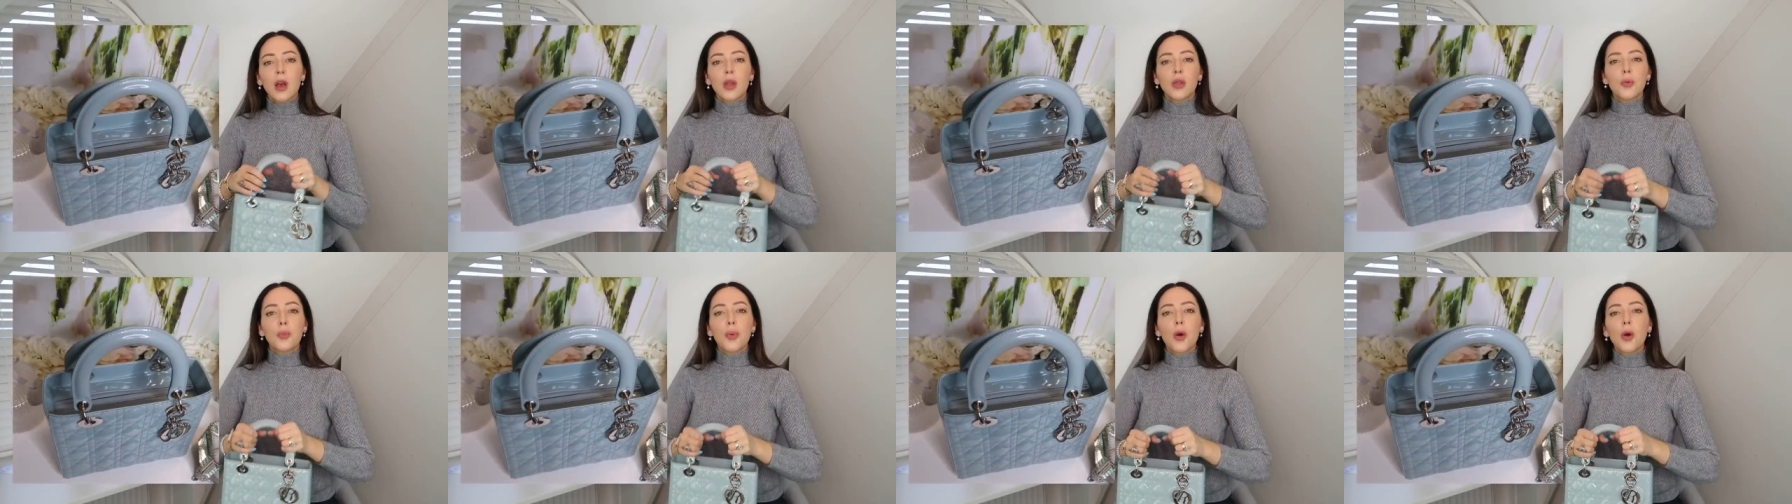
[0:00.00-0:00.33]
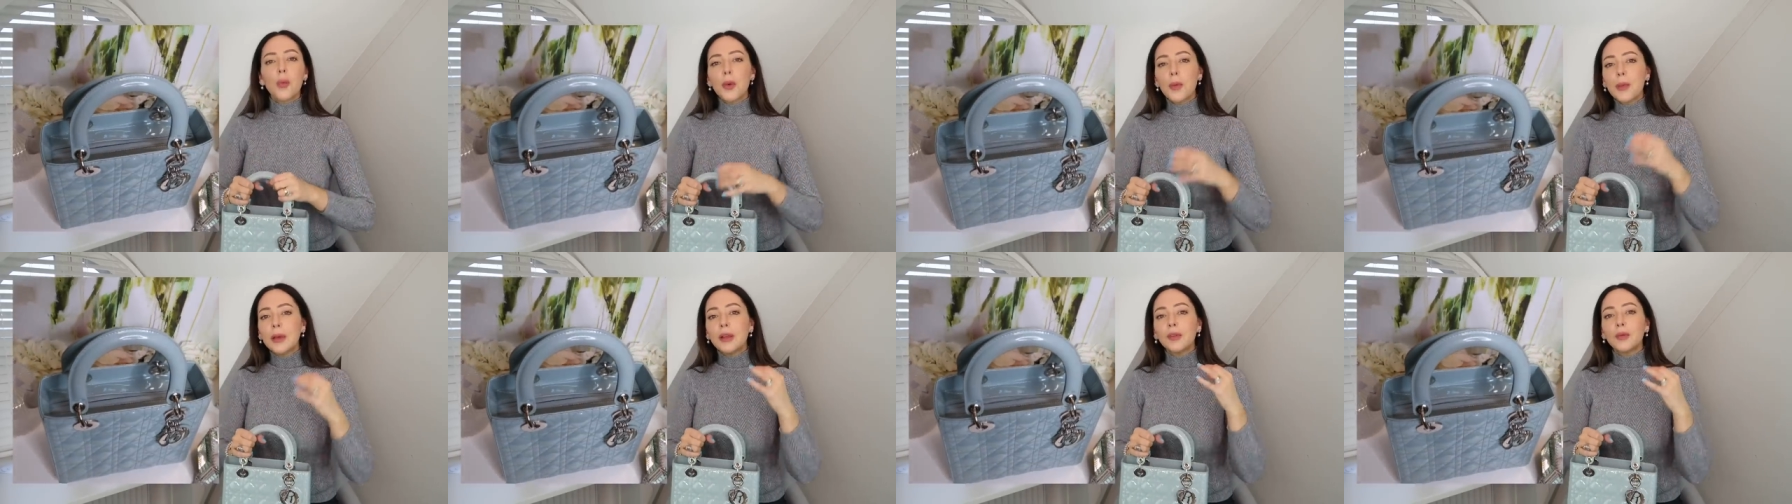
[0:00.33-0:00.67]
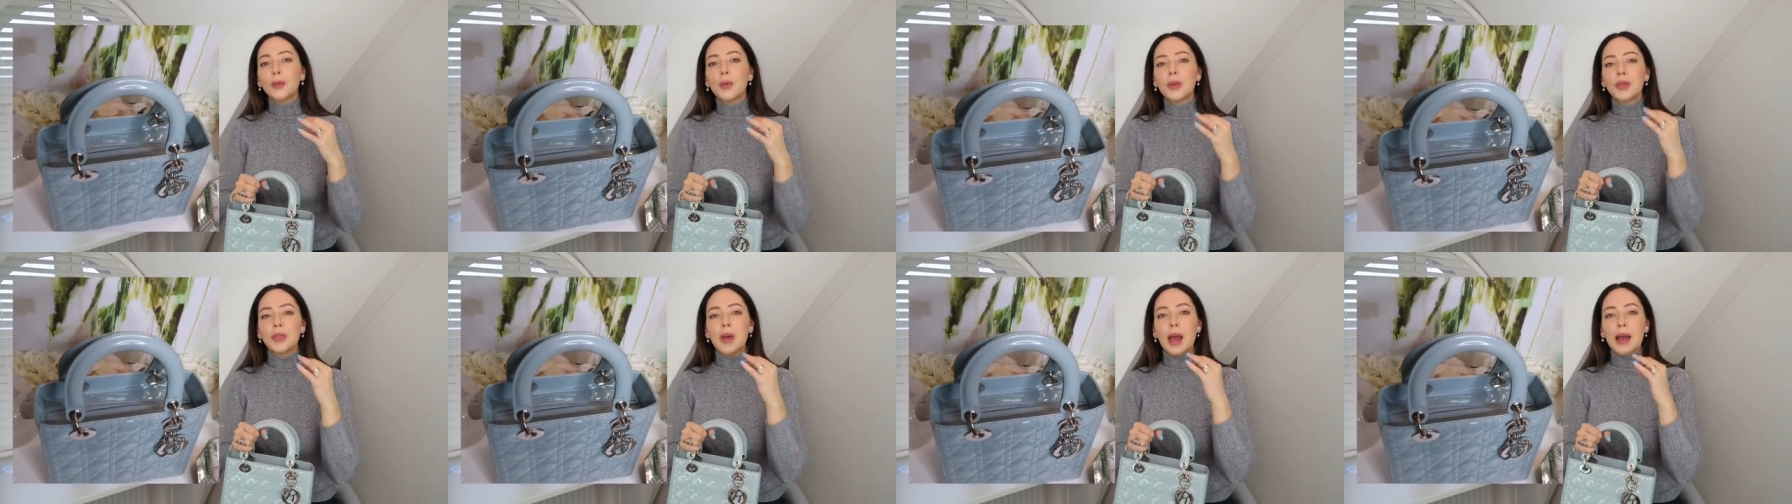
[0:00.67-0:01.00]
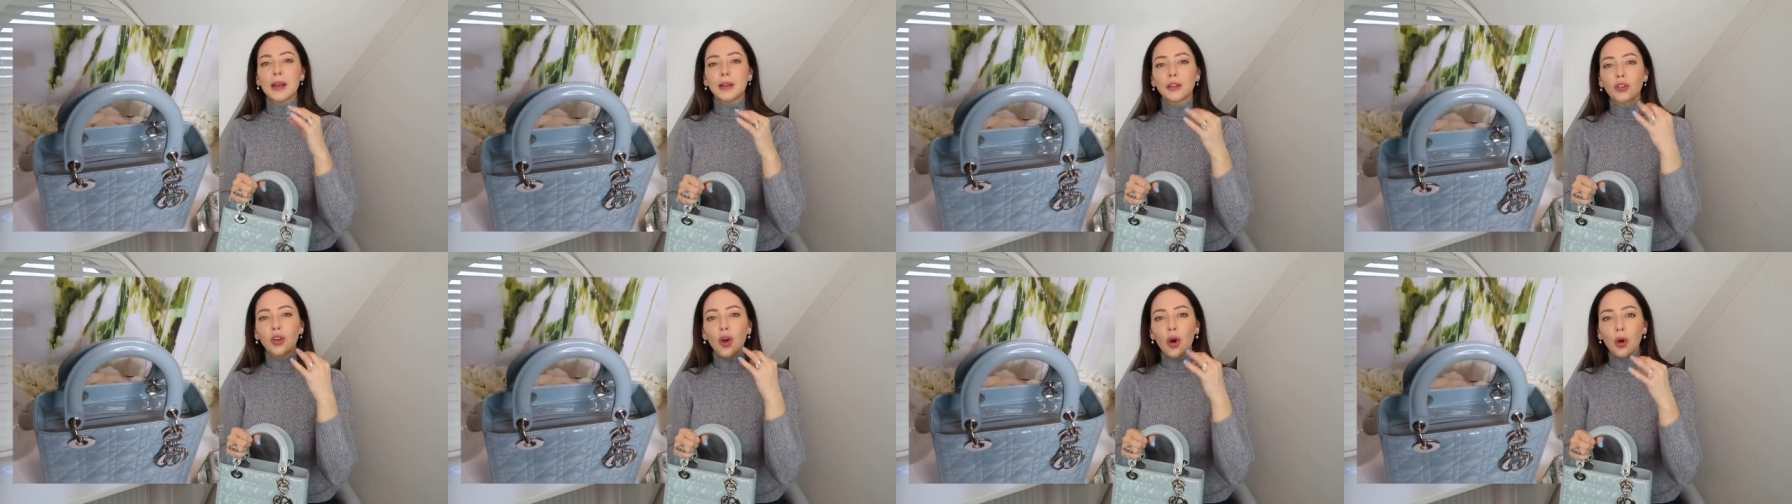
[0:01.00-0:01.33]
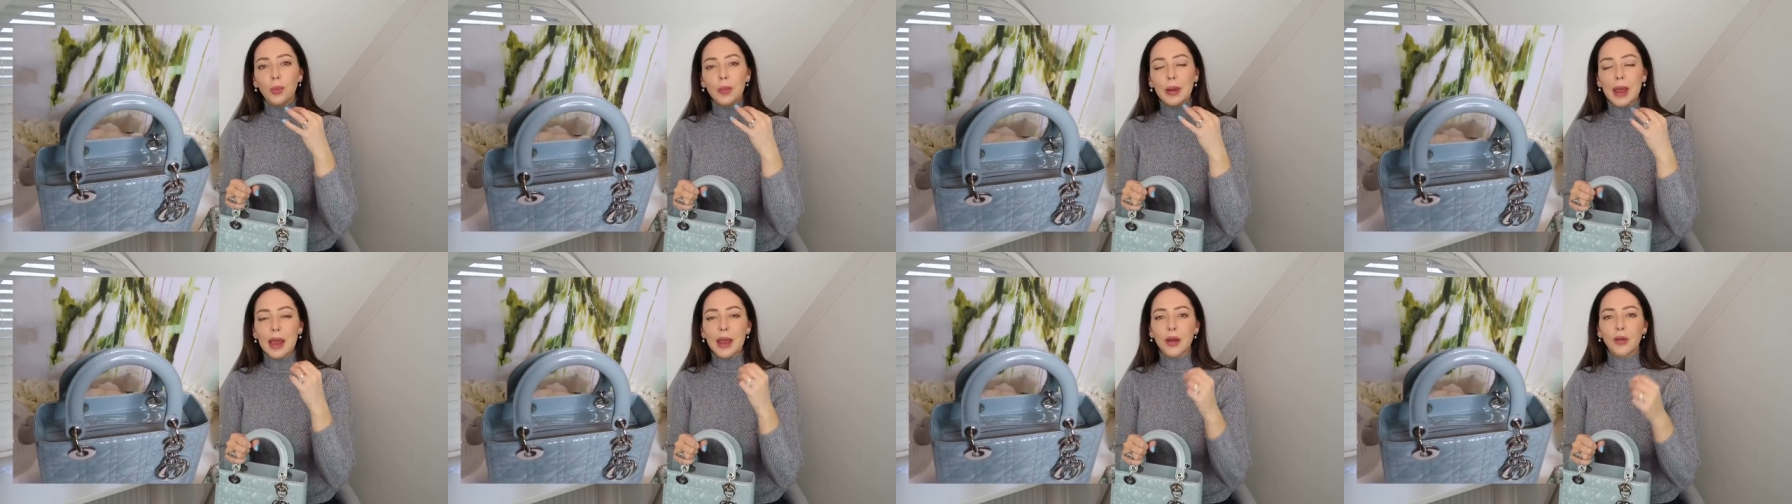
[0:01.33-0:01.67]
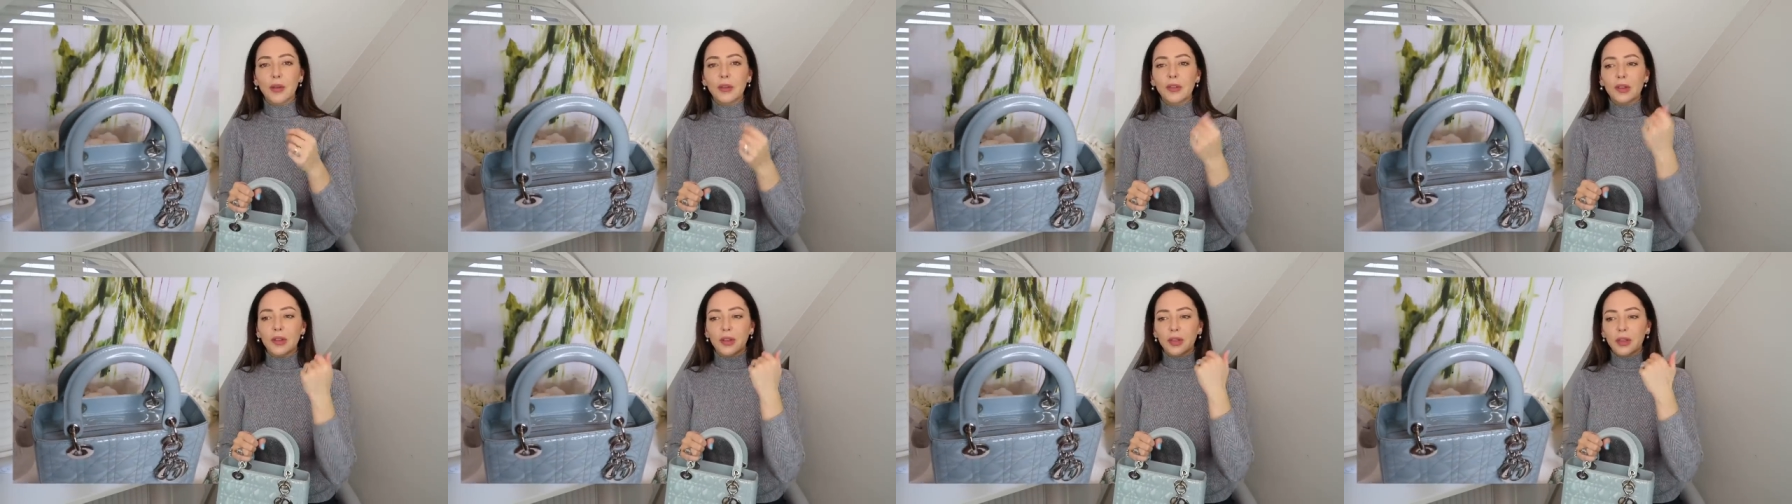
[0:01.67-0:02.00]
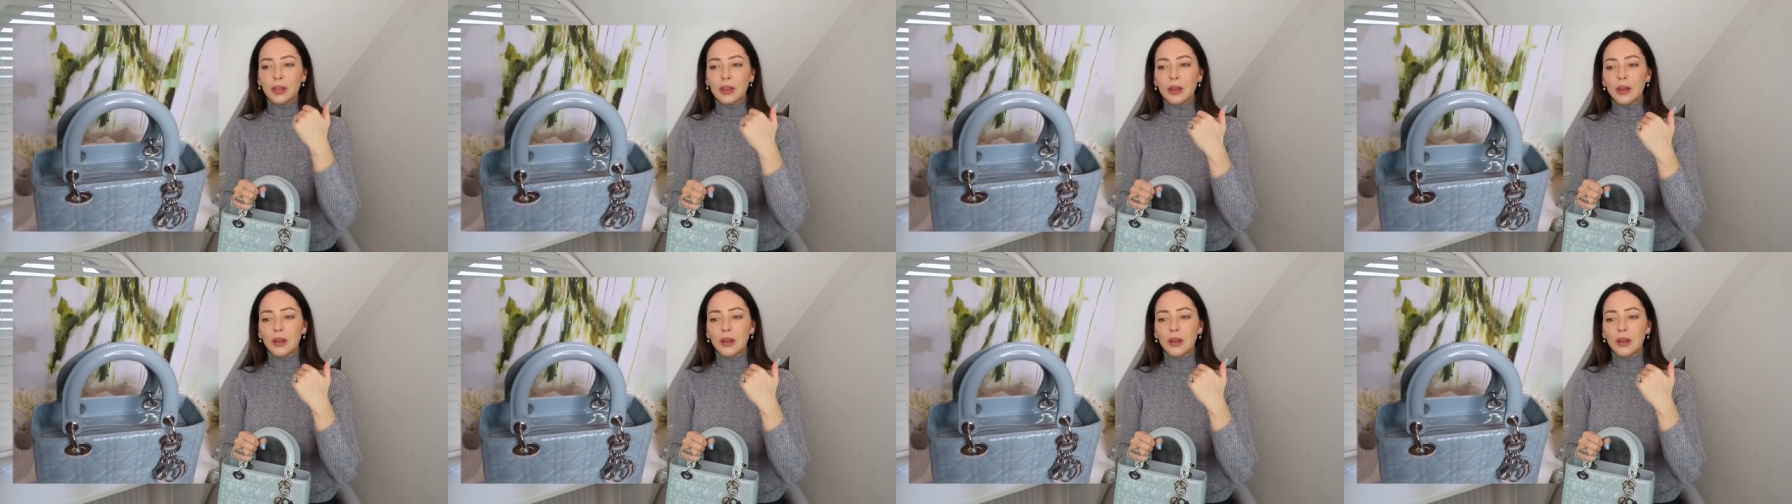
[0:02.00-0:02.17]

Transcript: The problem is with that top layer is it,